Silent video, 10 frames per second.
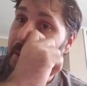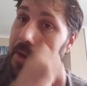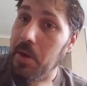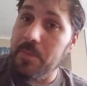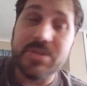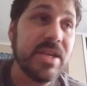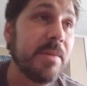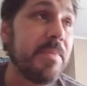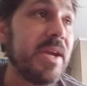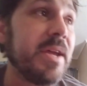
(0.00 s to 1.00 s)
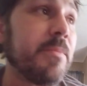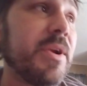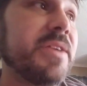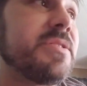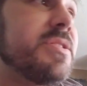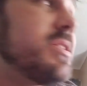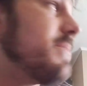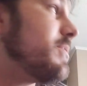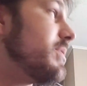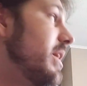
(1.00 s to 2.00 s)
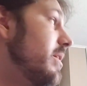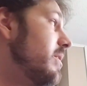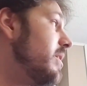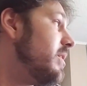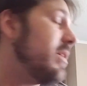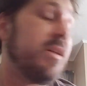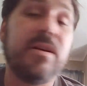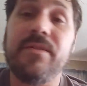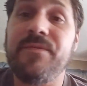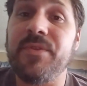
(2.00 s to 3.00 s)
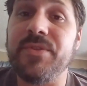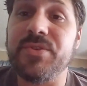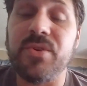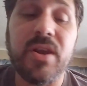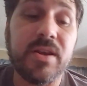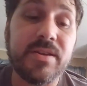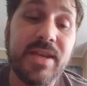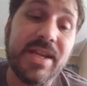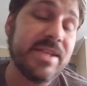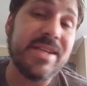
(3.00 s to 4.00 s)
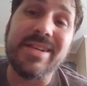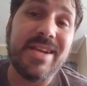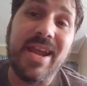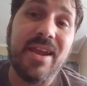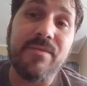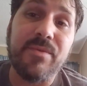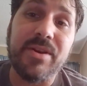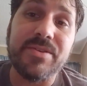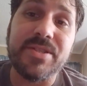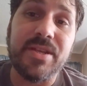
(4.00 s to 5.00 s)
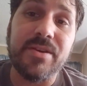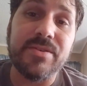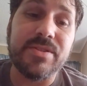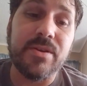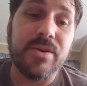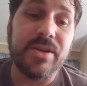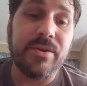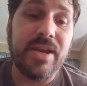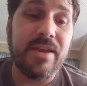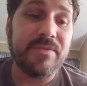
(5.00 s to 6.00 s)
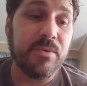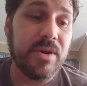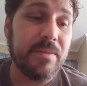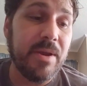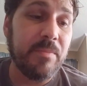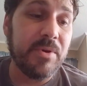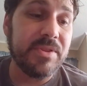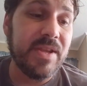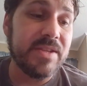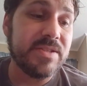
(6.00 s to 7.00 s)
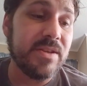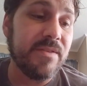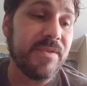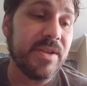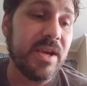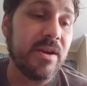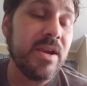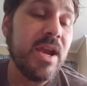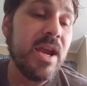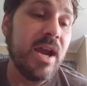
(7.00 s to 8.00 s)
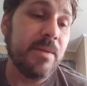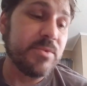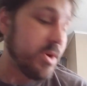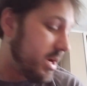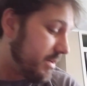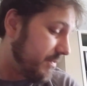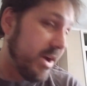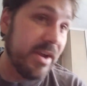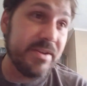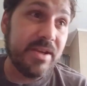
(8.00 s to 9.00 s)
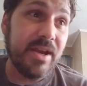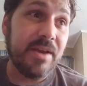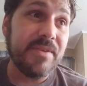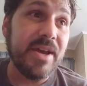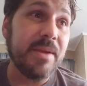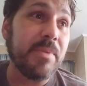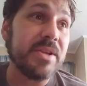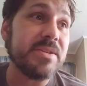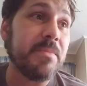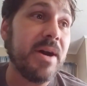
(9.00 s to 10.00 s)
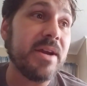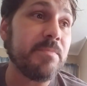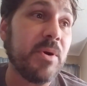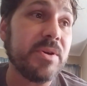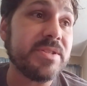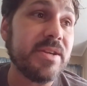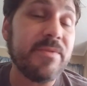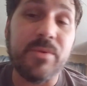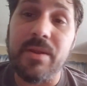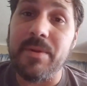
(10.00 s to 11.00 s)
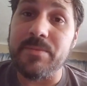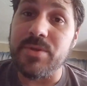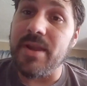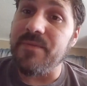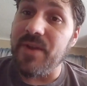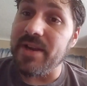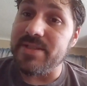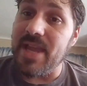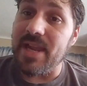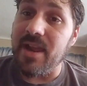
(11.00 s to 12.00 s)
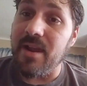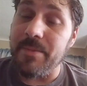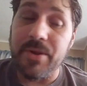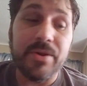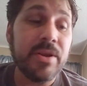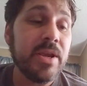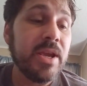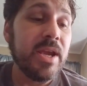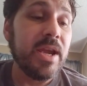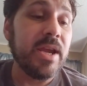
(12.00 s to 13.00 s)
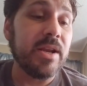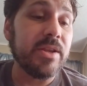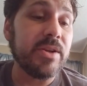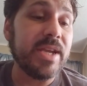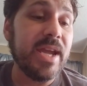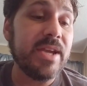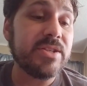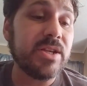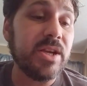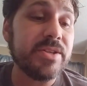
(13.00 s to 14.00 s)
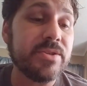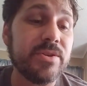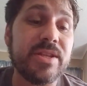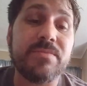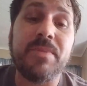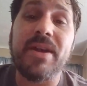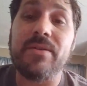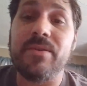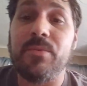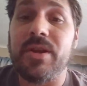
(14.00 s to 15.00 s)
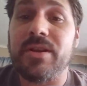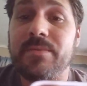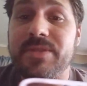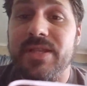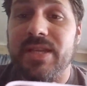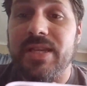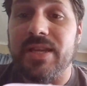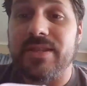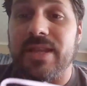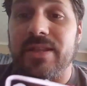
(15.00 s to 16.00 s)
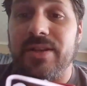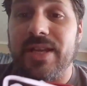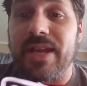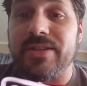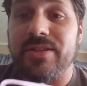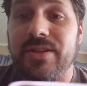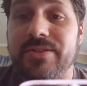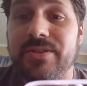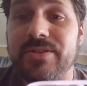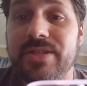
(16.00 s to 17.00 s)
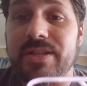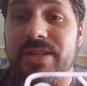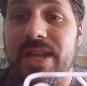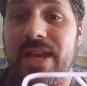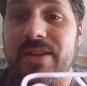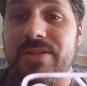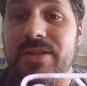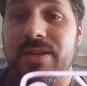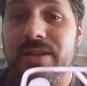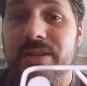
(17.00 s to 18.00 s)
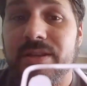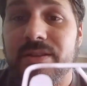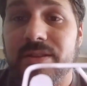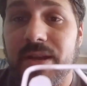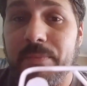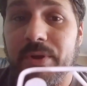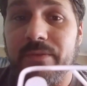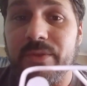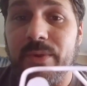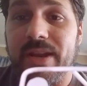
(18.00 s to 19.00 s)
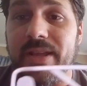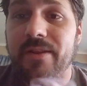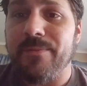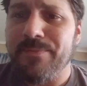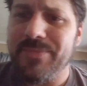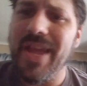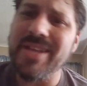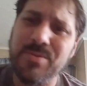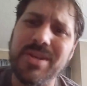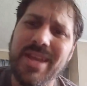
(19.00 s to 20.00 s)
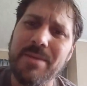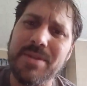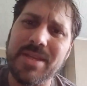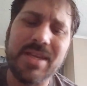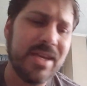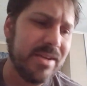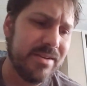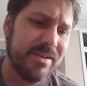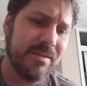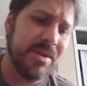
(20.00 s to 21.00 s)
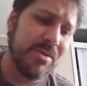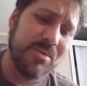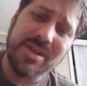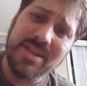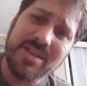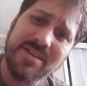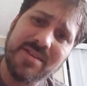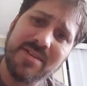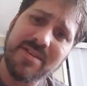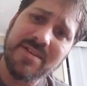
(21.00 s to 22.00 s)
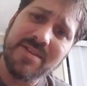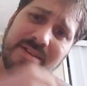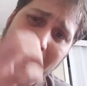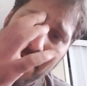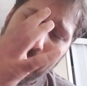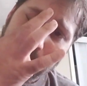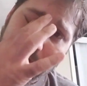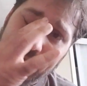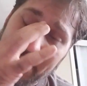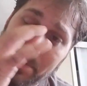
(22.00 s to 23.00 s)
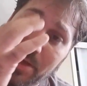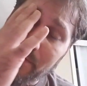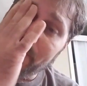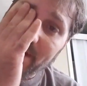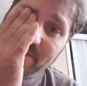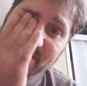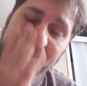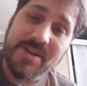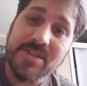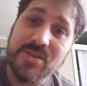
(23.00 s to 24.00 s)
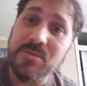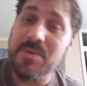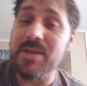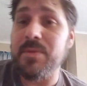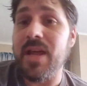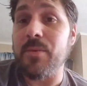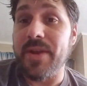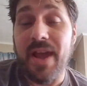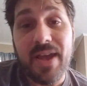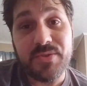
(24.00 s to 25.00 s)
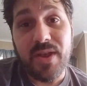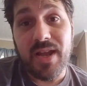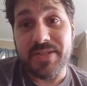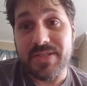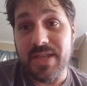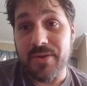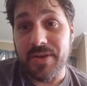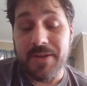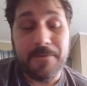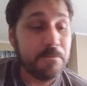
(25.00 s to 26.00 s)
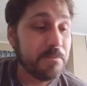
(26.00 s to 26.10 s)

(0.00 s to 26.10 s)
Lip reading: almost like a B&M racing shifter there for the truck, and it didn't have rear steer, so I don't have to worry about putting that stuff in there. I'm trying to find, I've got a bunch of model parts everywhere, but I'm trying to find a tachometer and a little gauge cluster that's better than what comes in the kit. That little gauge cluster you see in the dash that I put over the radio, that's what came in the kit. I mean, really? You got a blown 572 big block with hydraulic steering,